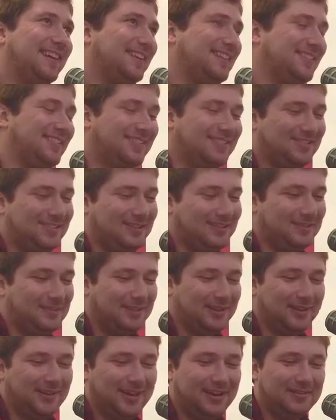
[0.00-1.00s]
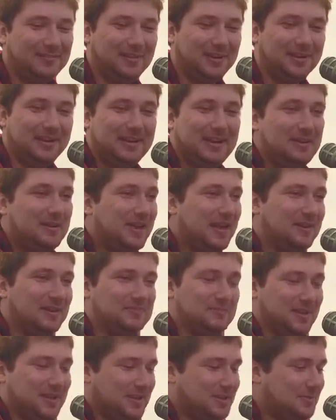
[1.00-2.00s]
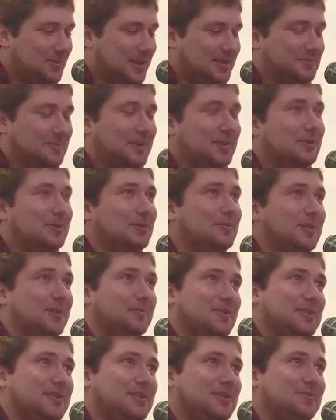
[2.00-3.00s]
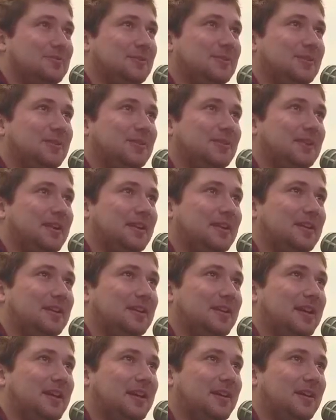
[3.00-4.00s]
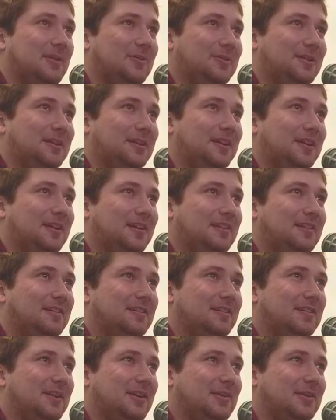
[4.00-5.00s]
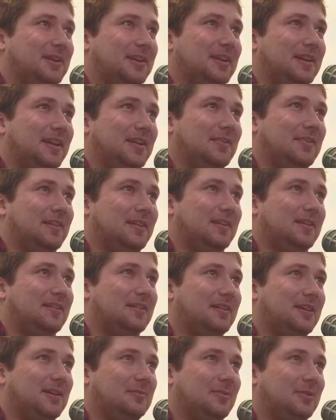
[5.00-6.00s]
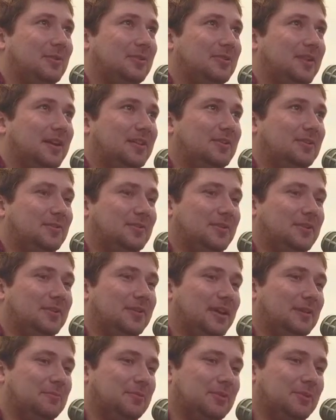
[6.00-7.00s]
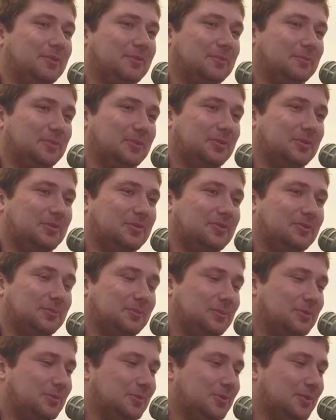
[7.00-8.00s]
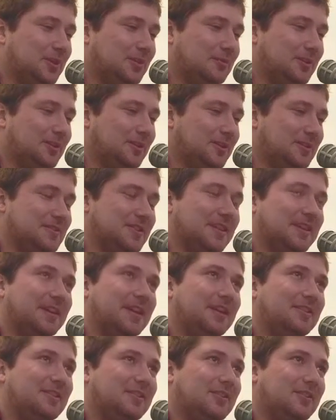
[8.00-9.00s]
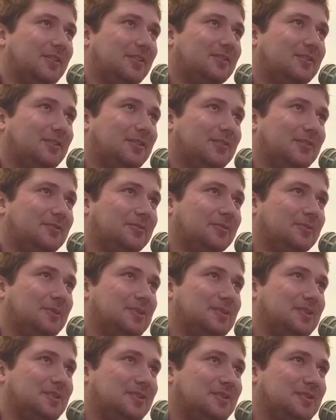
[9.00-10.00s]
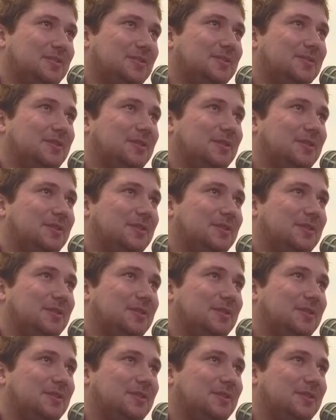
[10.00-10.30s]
Yeah, she's been great. But yeah, it's been cool, man. Michigan really is like kind of owning it down there on both sides of the table. There's some cool record exec guys that are also from Michigan too.